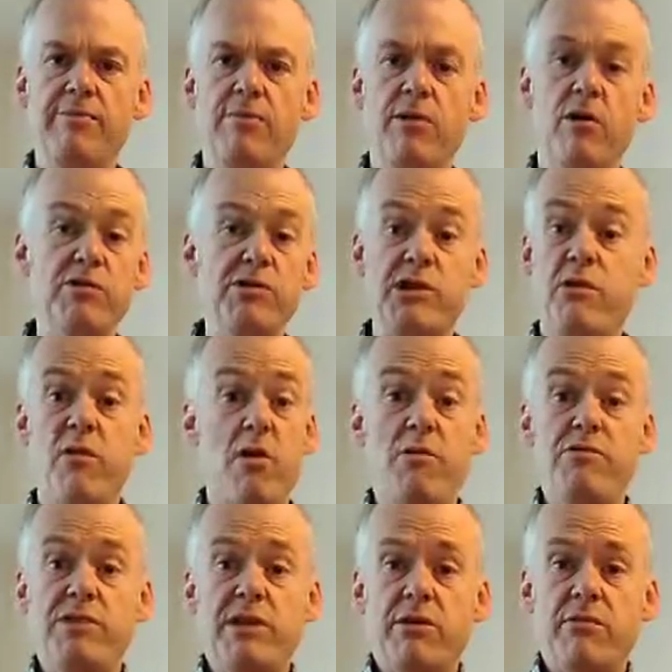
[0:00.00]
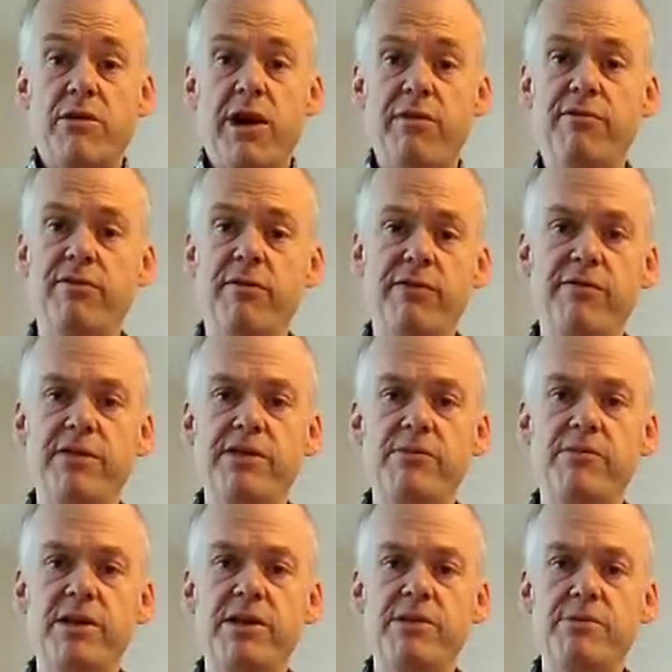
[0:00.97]
Also, oats are great, full of
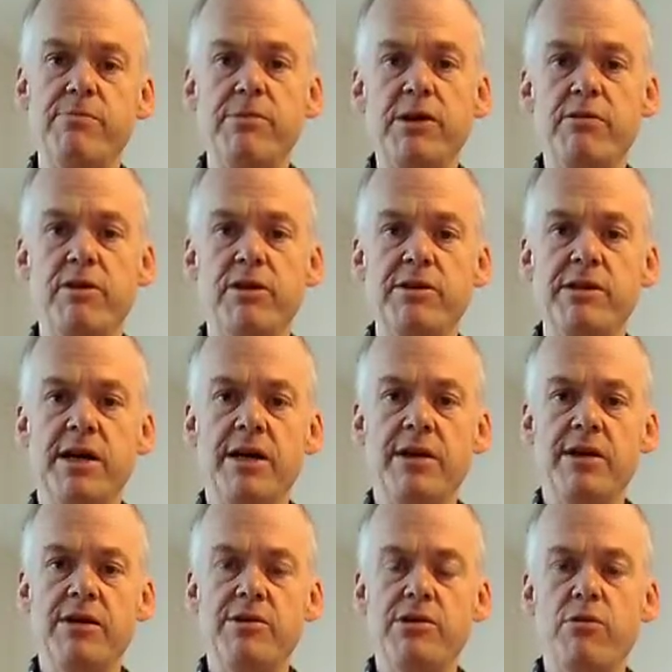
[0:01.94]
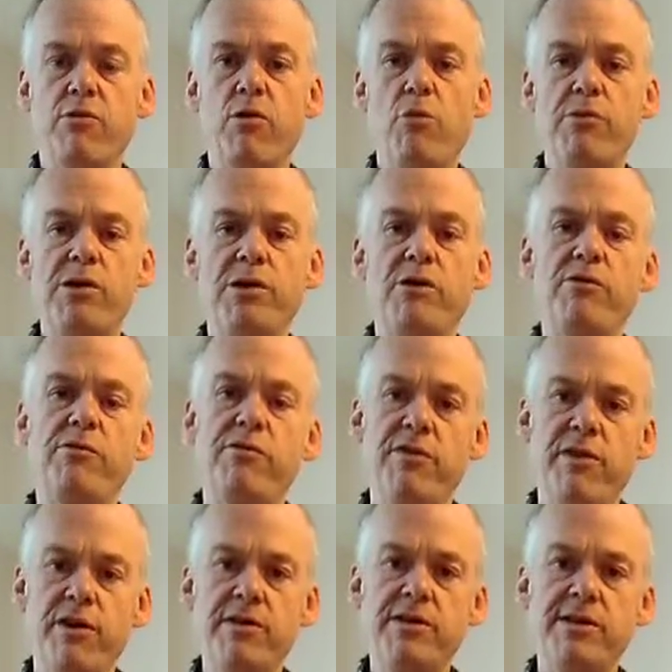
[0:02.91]
vitamins and minerals. So what we do
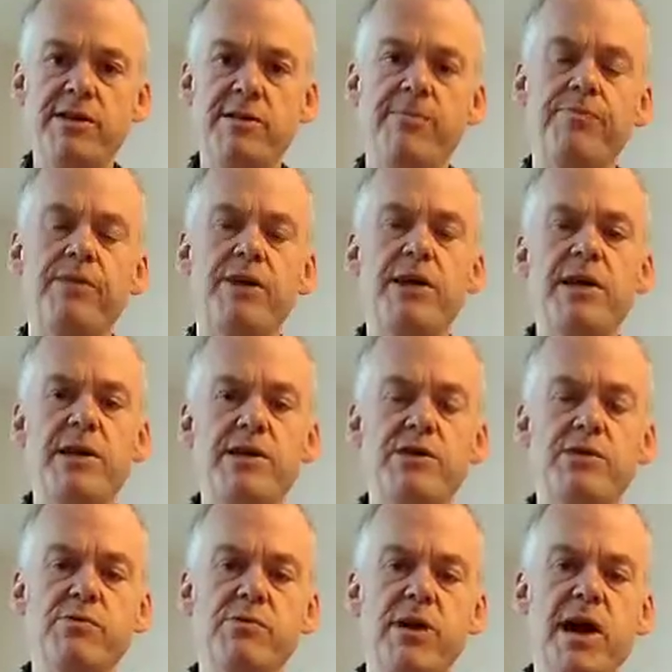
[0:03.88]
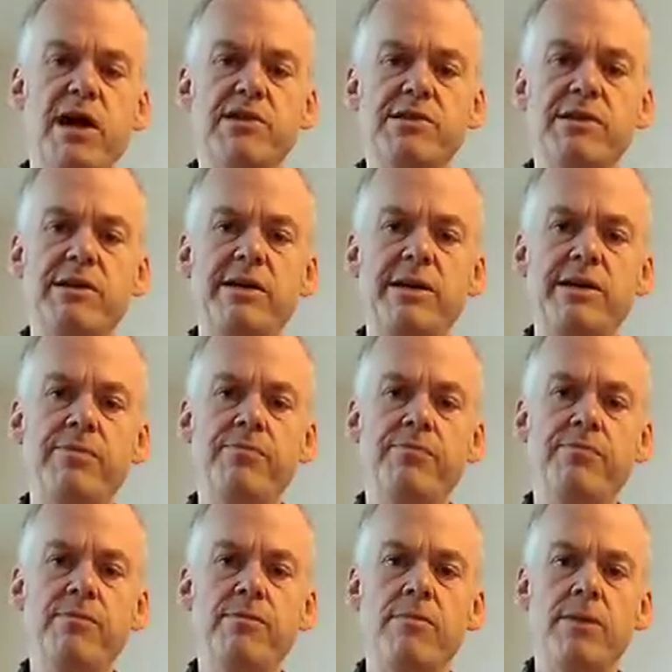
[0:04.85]
first is we actually
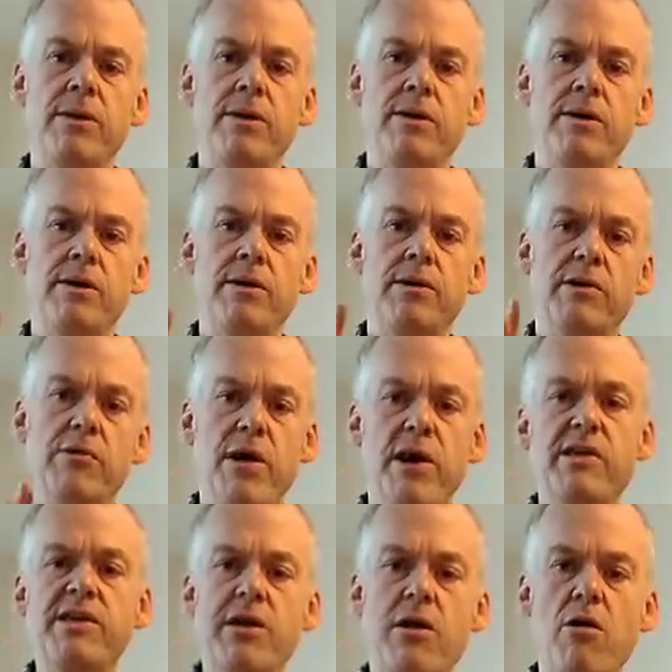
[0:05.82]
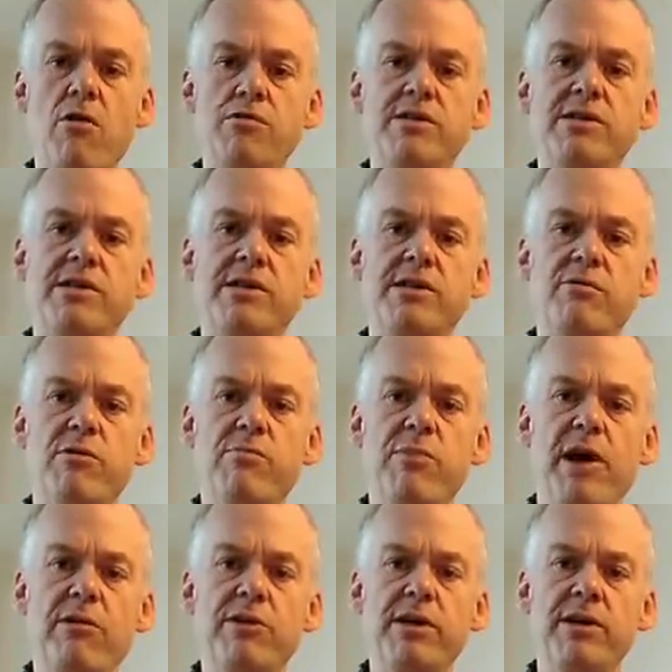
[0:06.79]
grind the oats into a
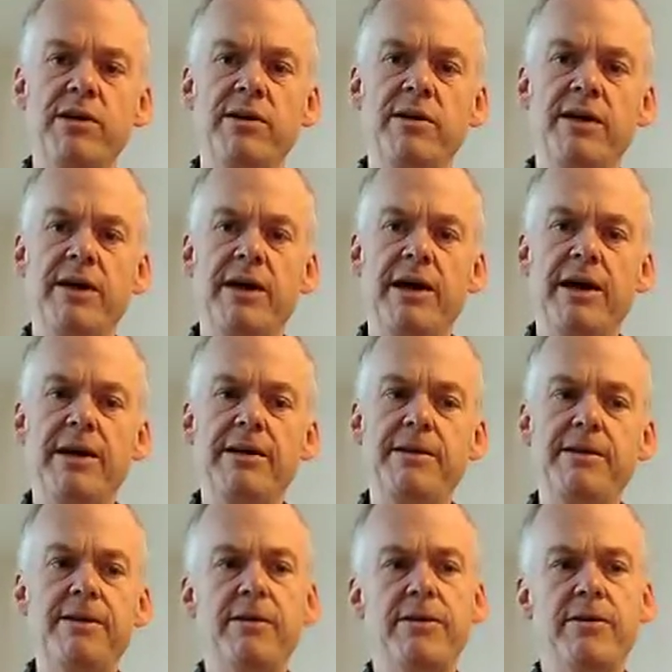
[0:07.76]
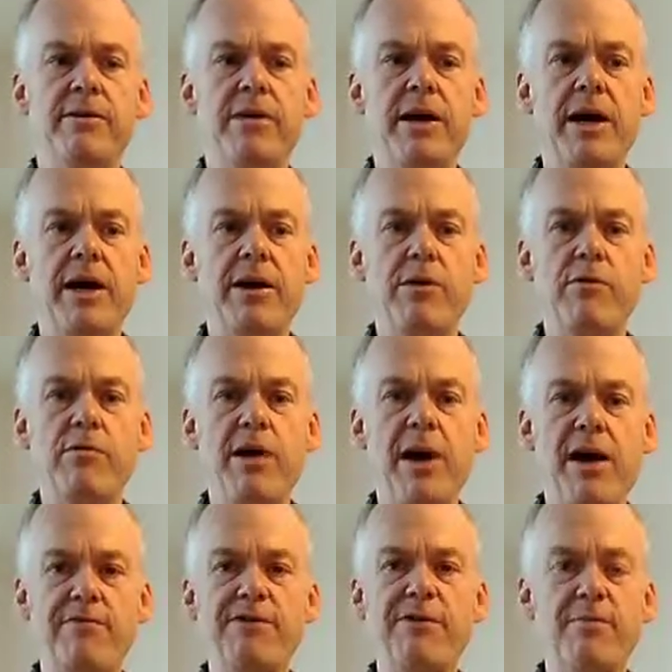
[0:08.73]
powder, and we
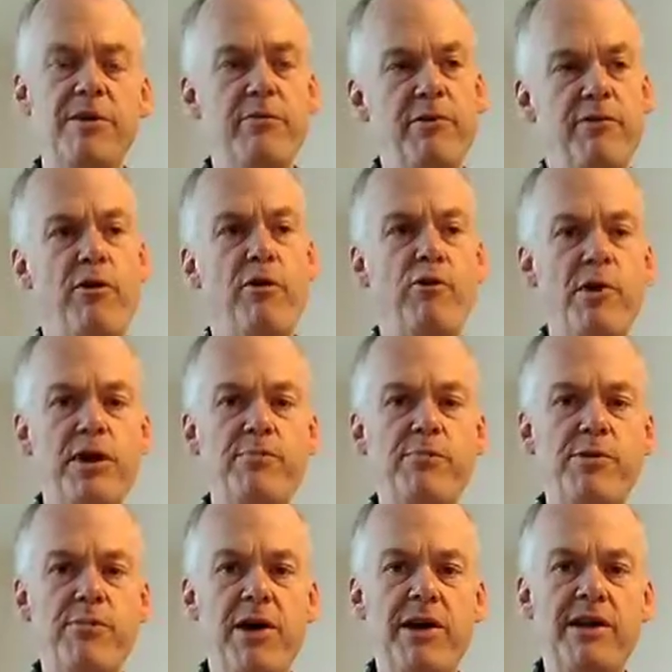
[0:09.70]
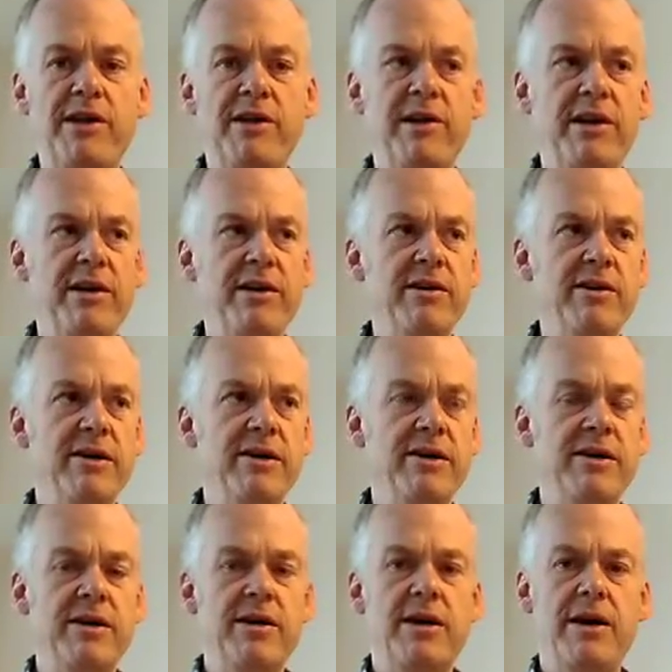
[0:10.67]
have some that we've already prepared here.
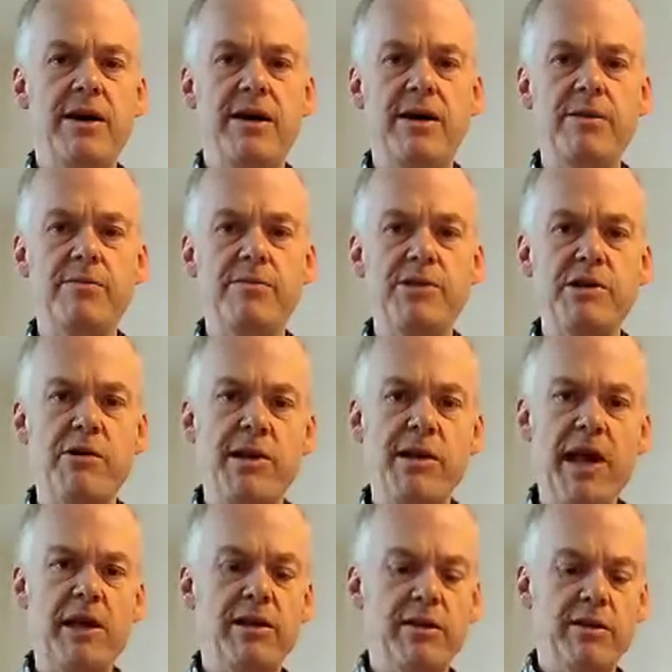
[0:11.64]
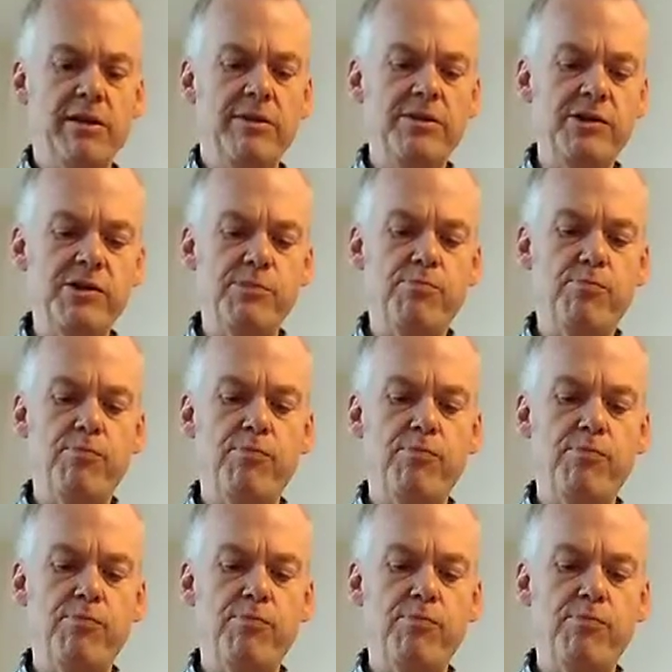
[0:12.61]
So Annette will just